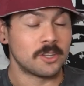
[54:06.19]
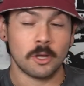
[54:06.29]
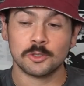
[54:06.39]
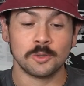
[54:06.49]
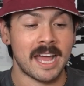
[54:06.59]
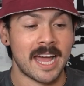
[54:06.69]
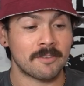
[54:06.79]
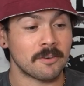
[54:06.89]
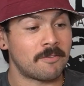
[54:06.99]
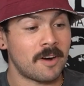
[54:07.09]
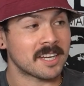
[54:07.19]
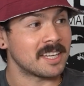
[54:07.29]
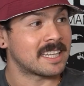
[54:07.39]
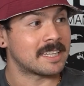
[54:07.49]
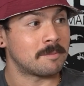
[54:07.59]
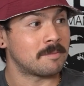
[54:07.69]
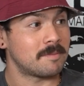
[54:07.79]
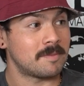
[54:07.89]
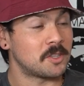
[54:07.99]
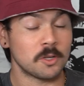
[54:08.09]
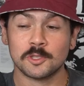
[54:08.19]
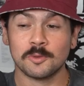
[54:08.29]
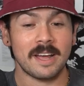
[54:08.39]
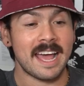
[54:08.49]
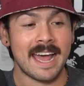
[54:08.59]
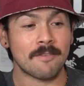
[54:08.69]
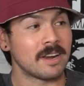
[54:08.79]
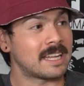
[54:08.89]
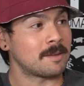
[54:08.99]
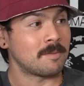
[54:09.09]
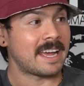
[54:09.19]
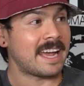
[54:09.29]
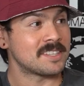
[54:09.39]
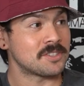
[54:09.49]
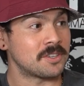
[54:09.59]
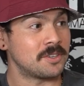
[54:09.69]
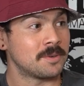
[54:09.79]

don't you ever let them lay hands on you.